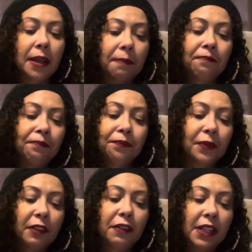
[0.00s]

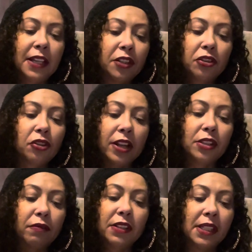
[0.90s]
I feel like you're trying
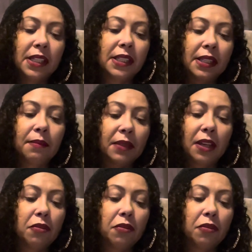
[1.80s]
to resist something